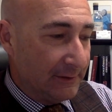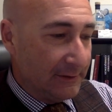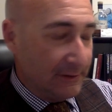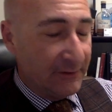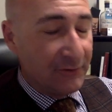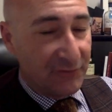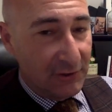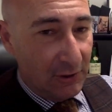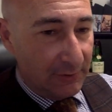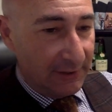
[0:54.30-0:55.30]
years
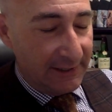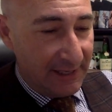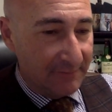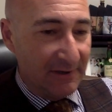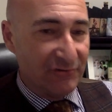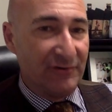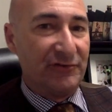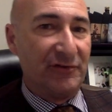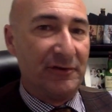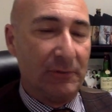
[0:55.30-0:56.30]
ago, and I kind of mentioned
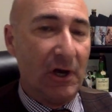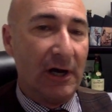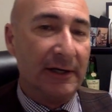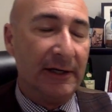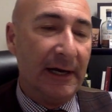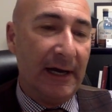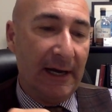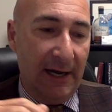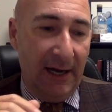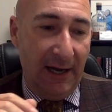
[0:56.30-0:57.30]
this in the blog,
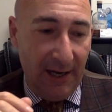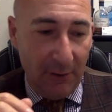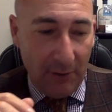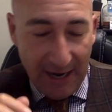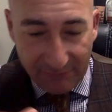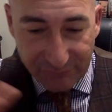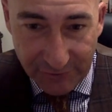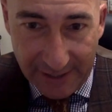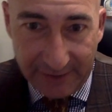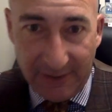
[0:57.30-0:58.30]
after
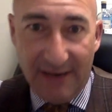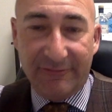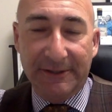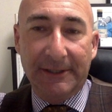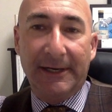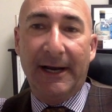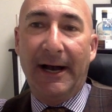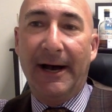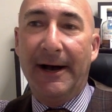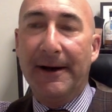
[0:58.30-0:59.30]
9 11,
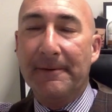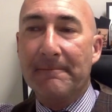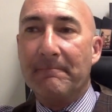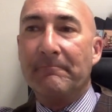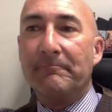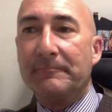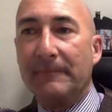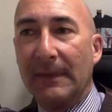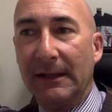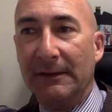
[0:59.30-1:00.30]
um,
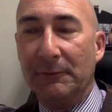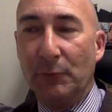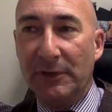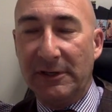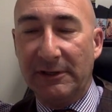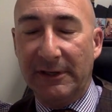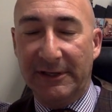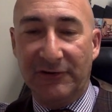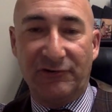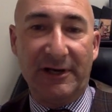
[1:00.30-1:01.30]
we
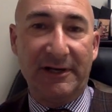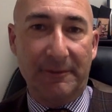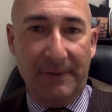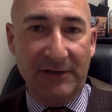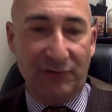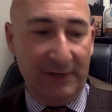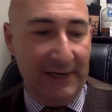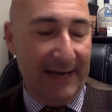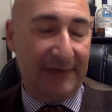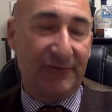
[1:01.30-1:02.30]
initiated the Patriot
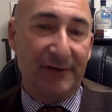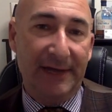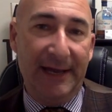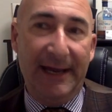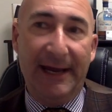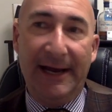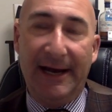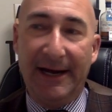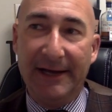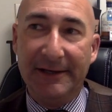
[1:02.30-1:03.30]
Act.
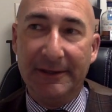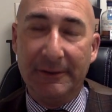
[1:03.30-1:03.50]
And